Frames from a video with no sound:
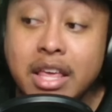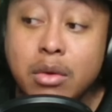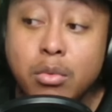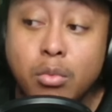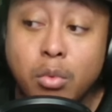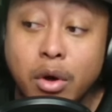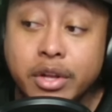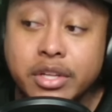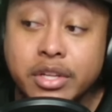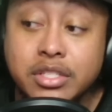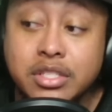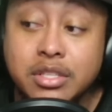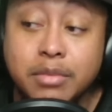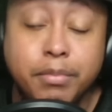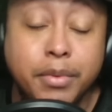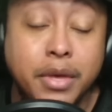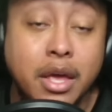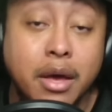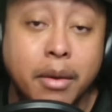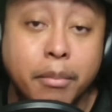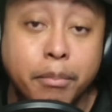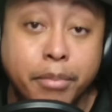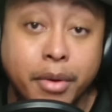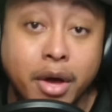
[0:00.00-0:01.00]
wanted to be
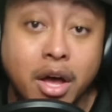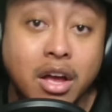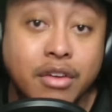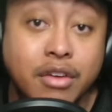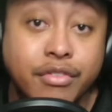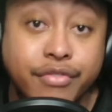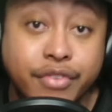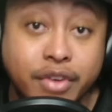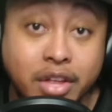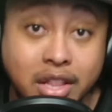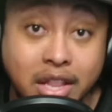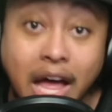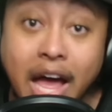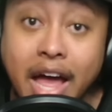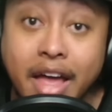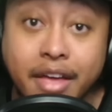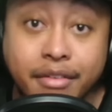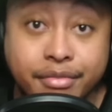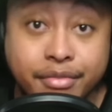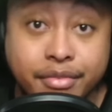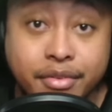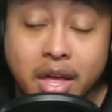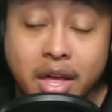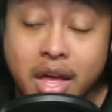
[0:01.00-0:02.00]
a buck for
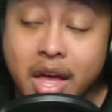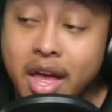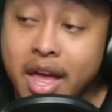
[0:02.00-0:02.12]
life.